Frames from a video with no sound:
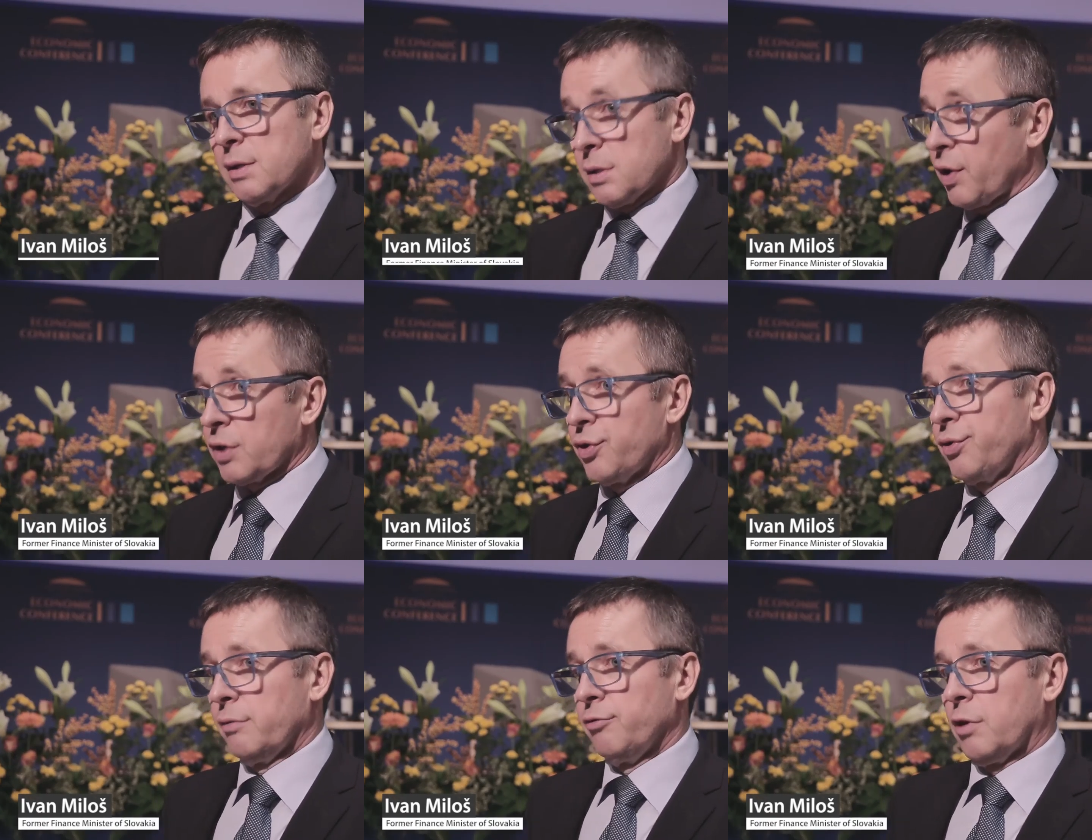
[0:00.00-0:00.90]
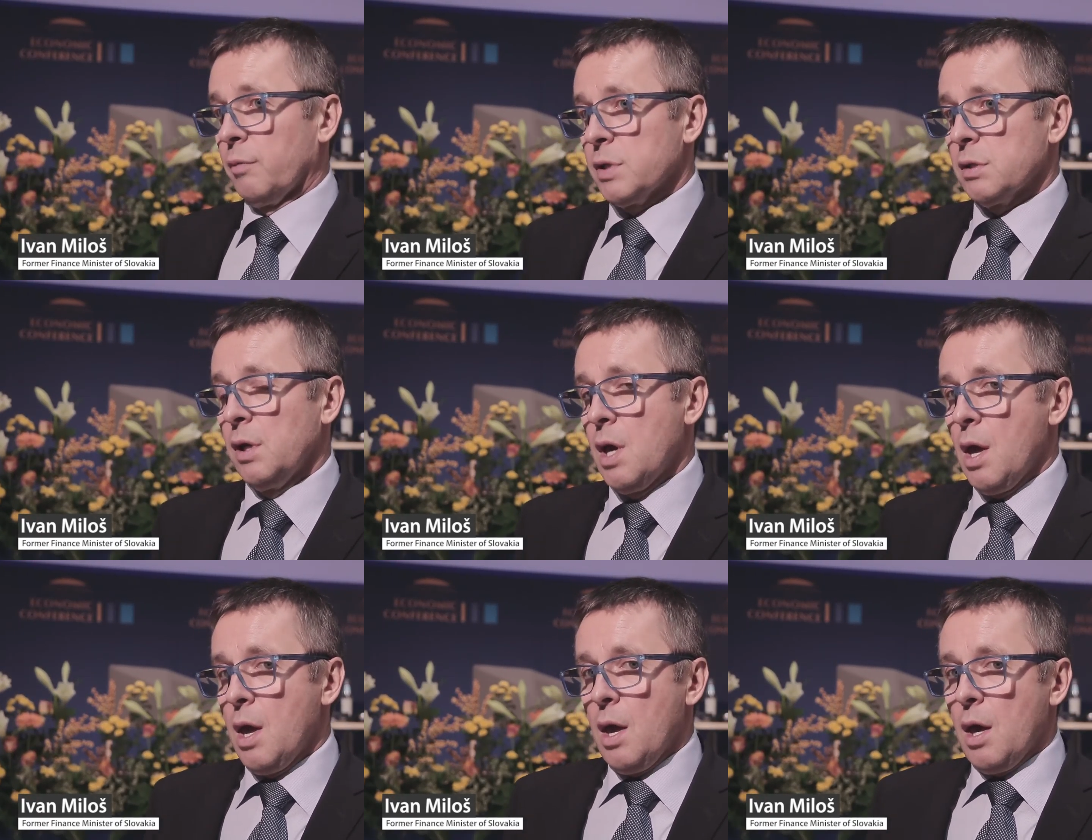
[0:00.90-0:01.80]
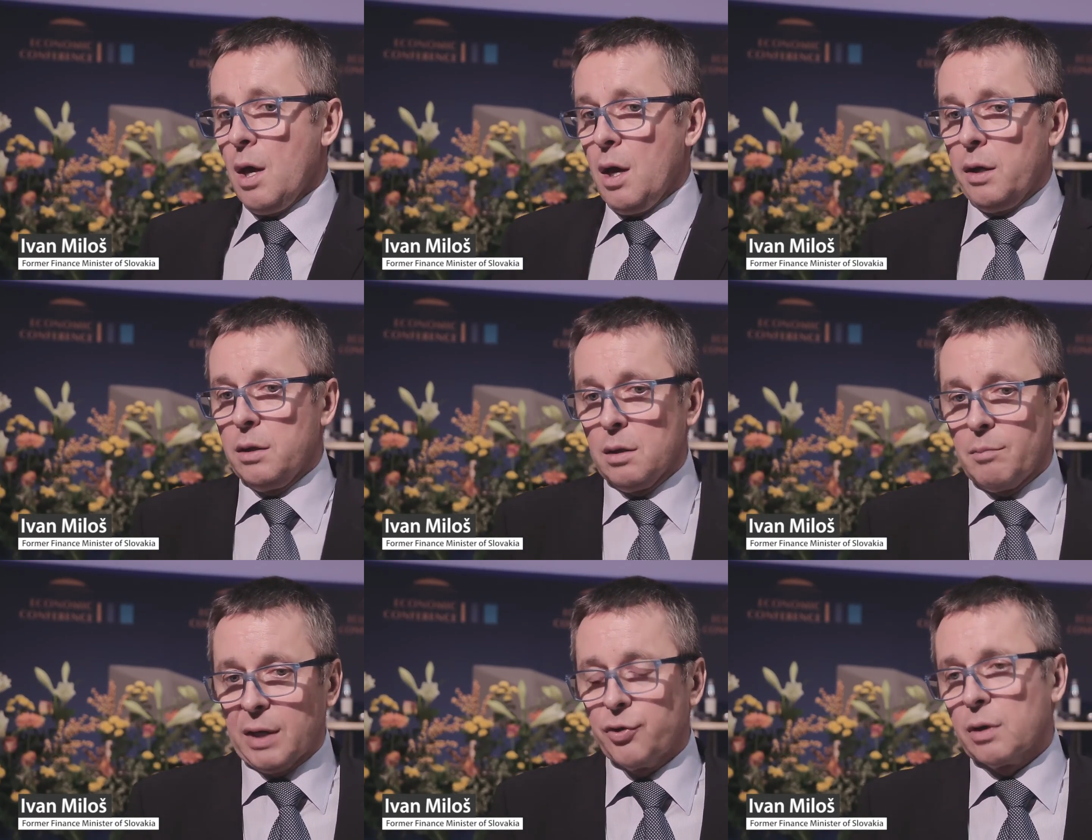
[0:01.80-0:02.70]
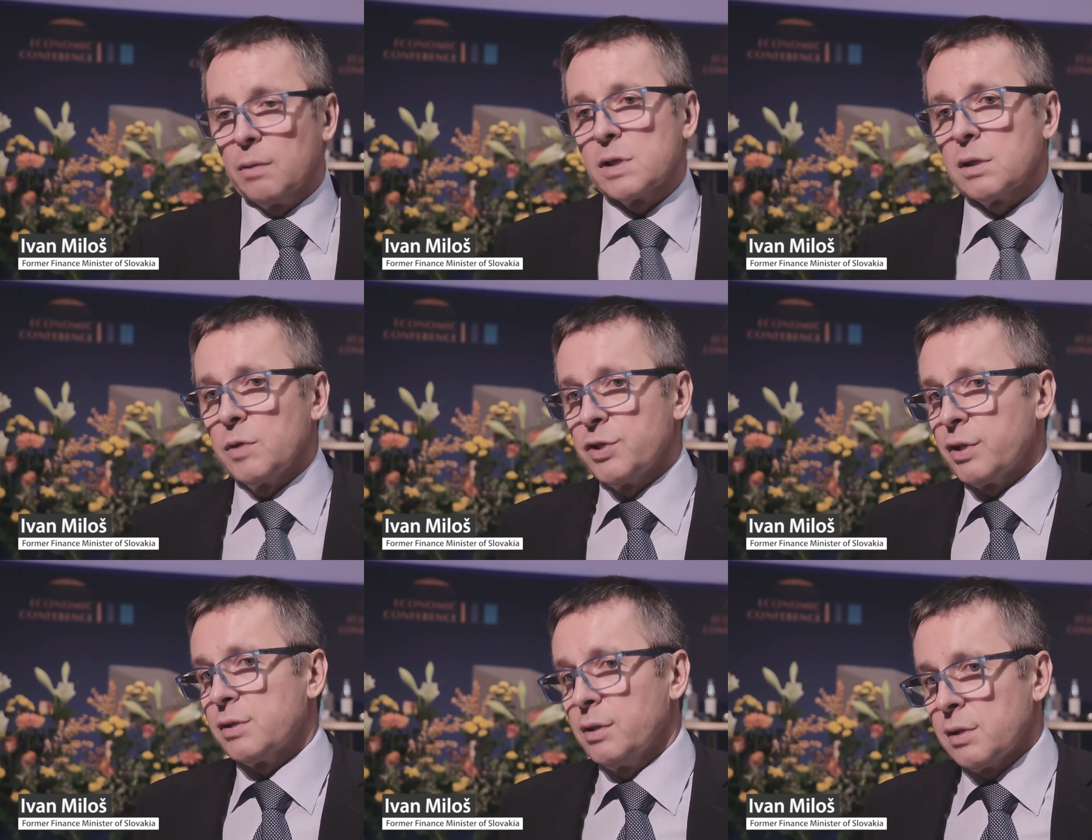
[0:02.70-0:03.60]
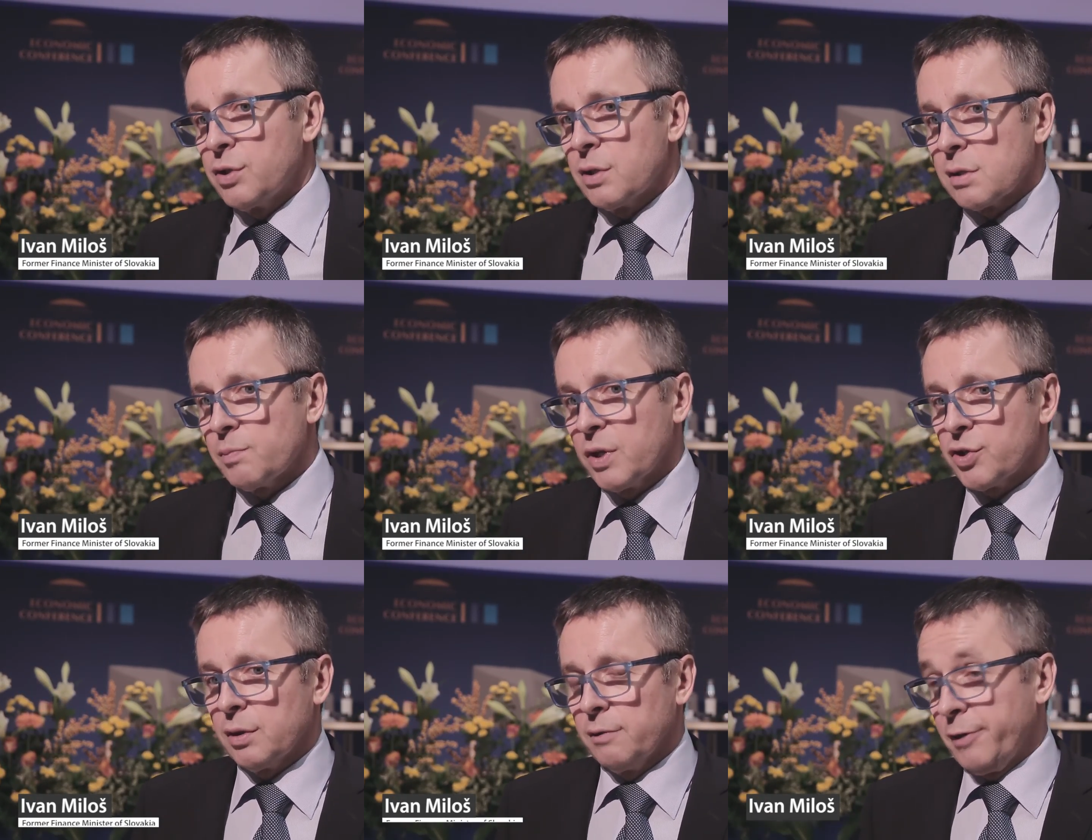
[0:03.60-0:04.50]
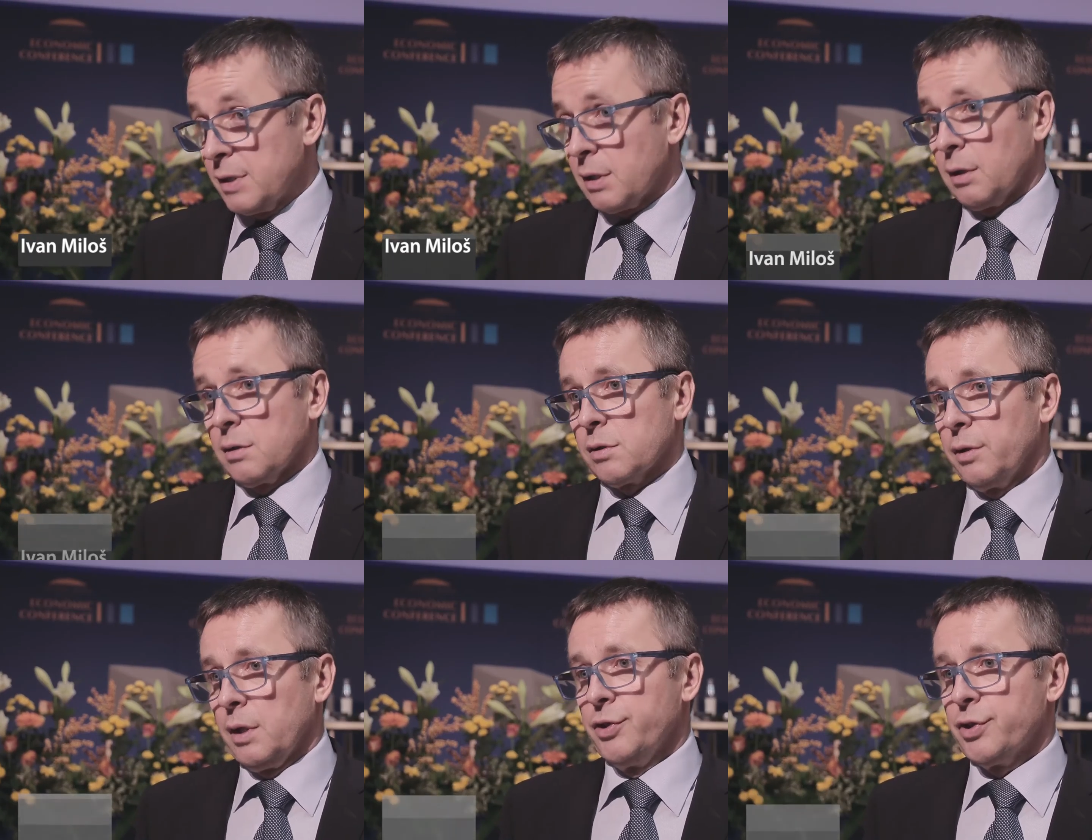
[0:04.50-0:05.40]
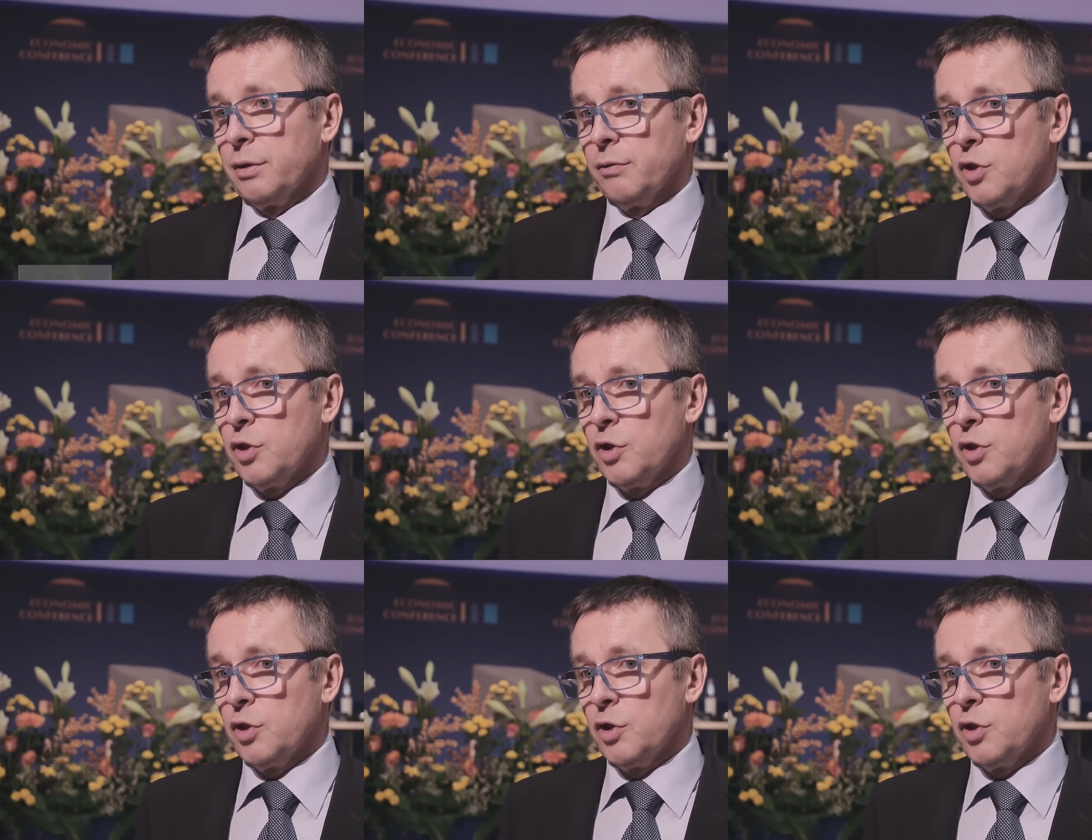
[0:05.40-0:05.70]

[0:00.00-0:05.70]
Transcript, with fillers: and structural reforms in macroeconomic stabilization, especially fiscal consolidation,